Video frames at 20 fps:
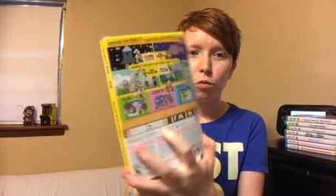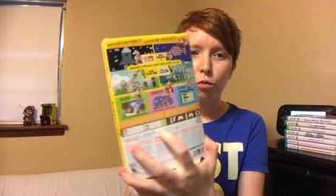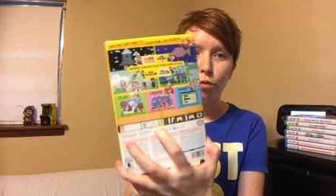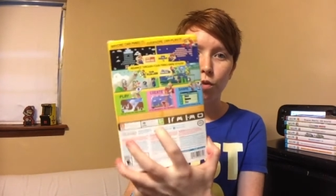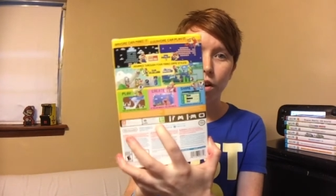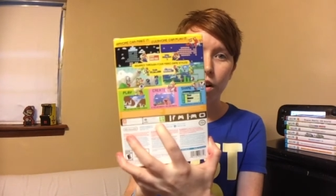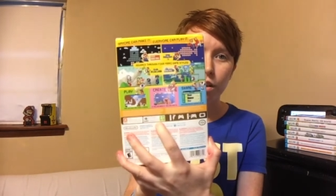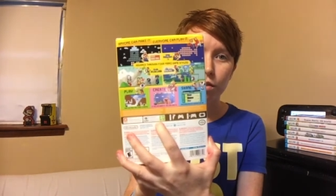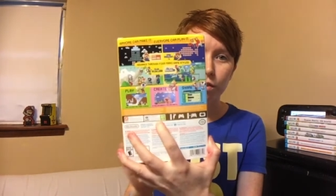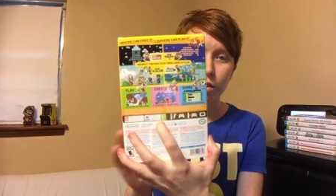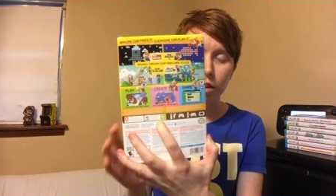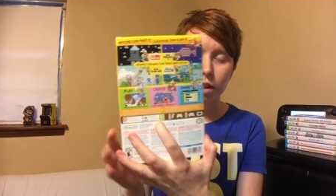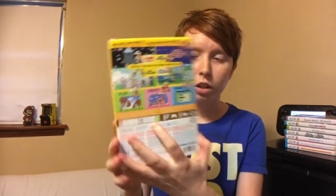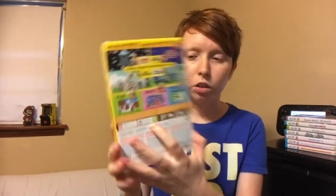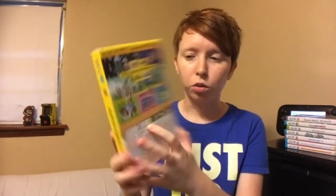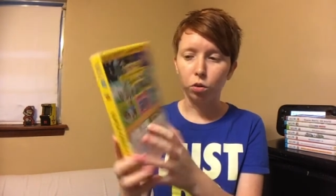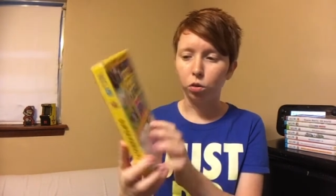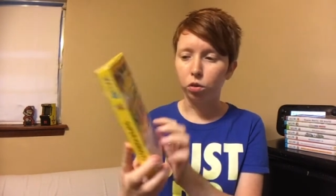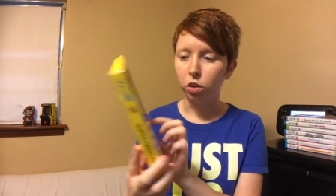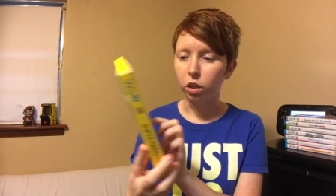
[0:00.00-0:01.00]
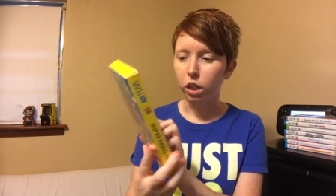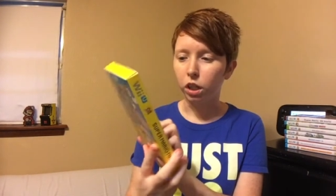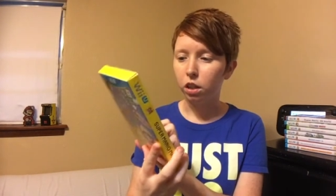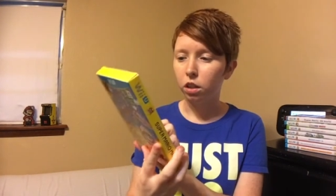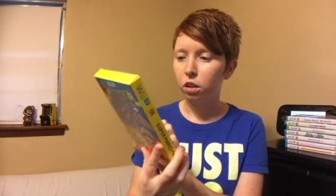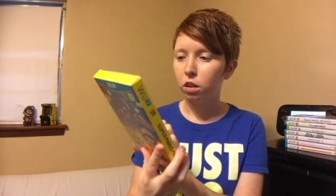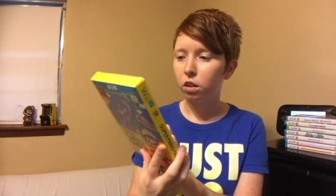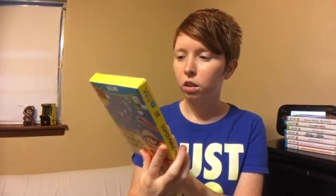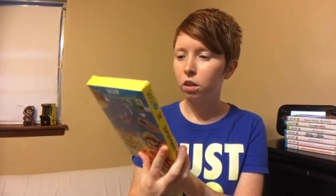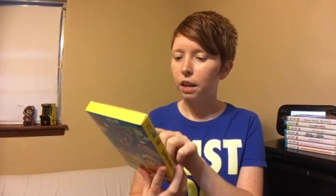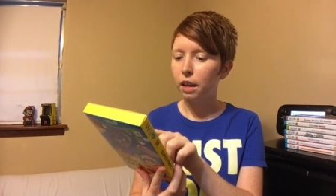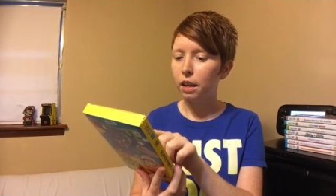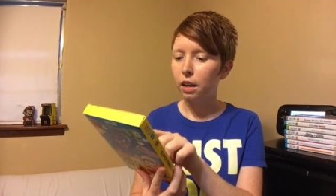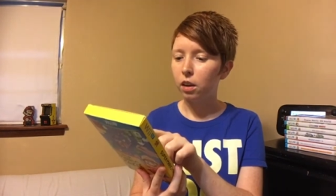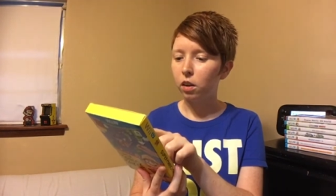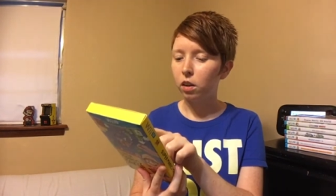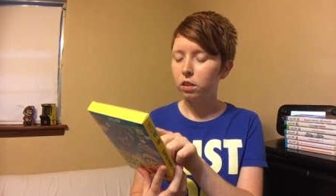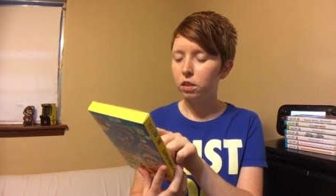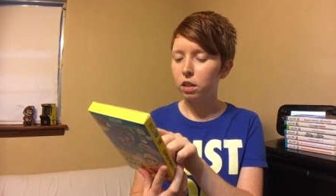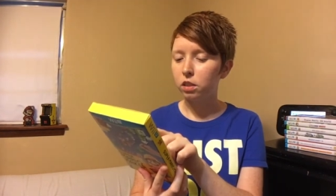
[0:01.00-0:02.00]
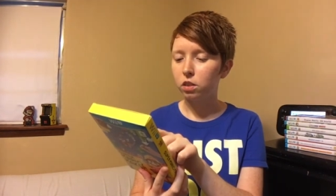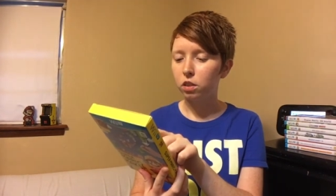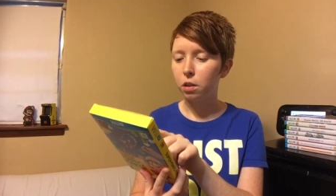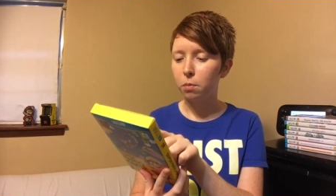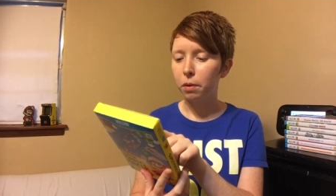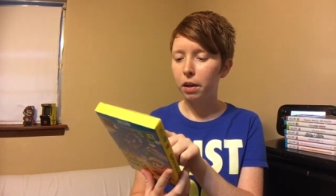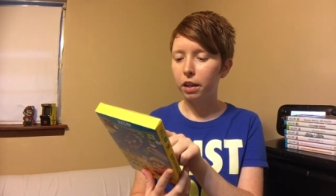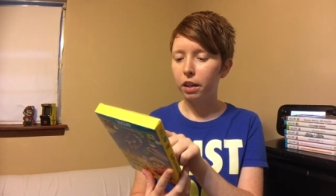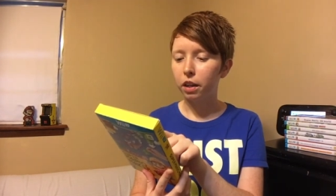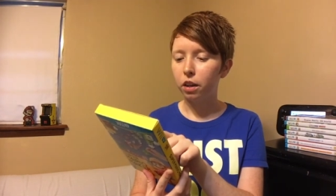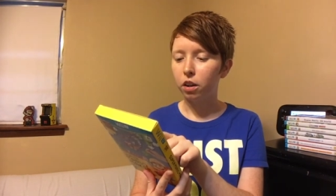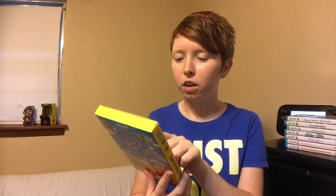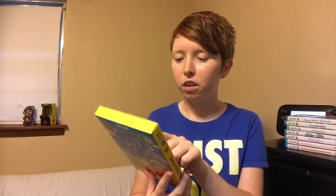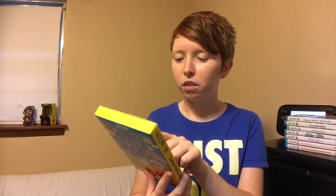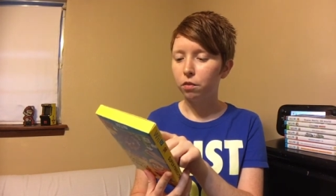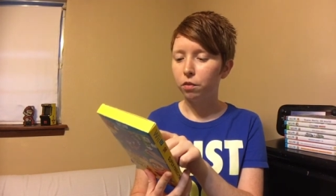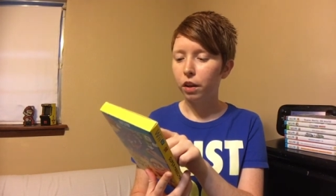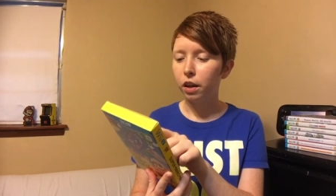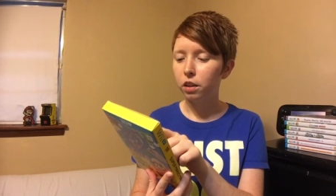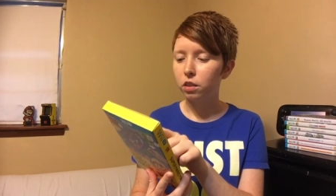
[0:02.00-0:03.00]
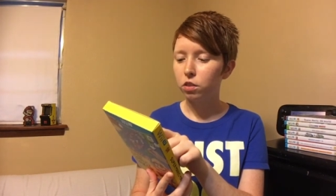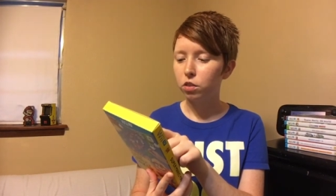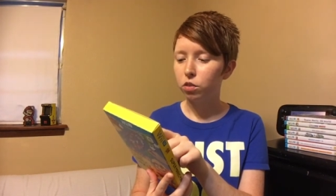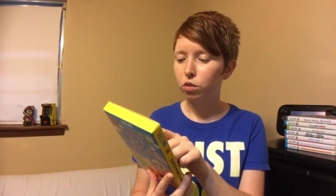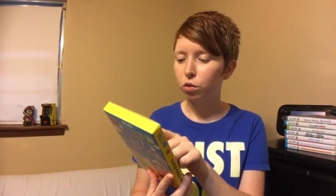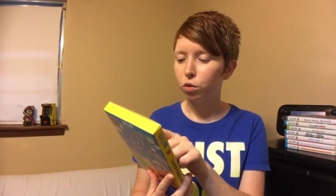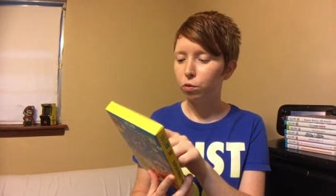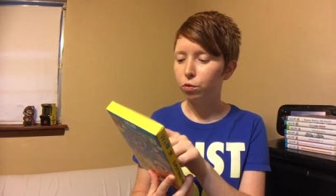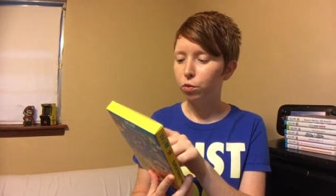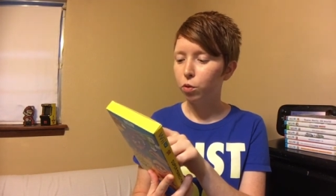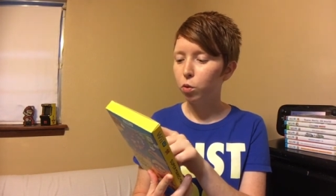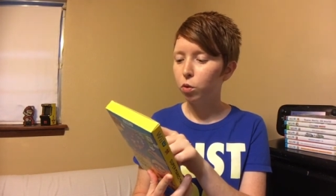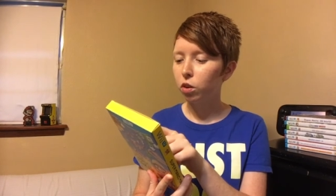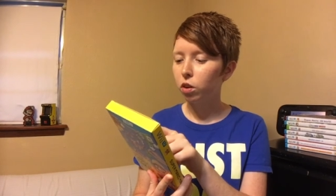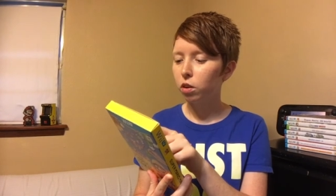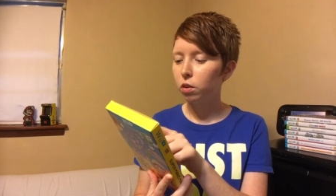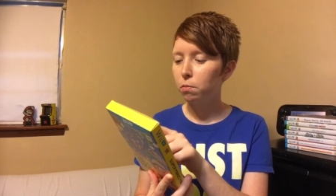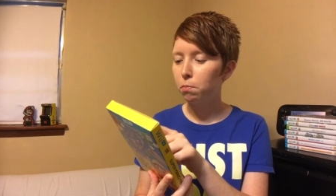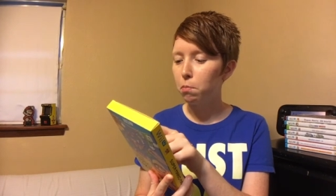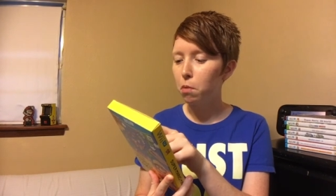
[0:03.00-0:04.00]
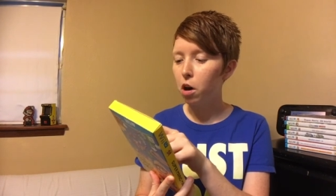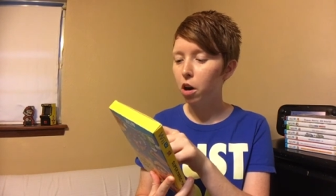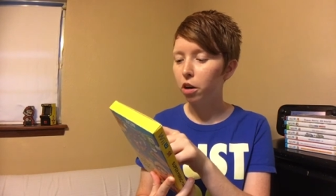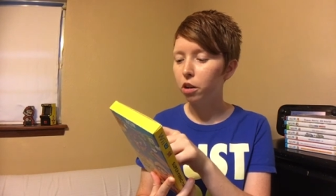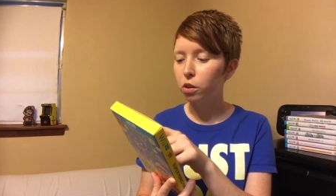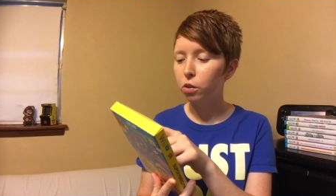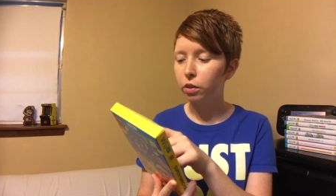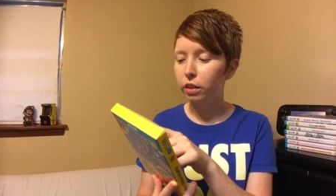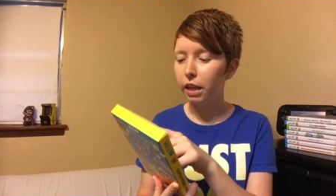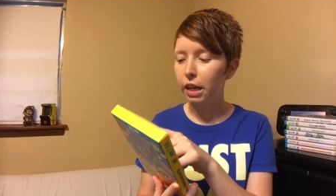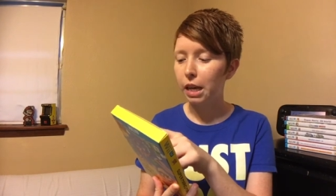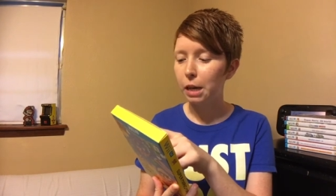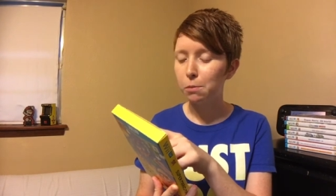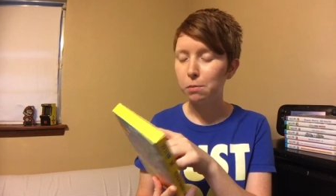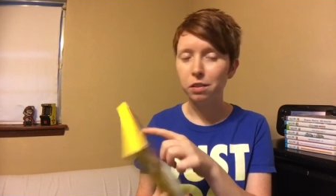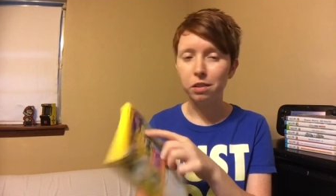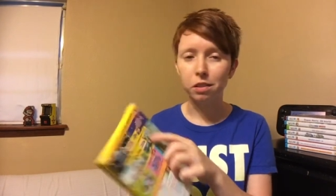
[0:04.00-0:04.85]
Very, very cool looking. It says on the back here, advance through four Mario game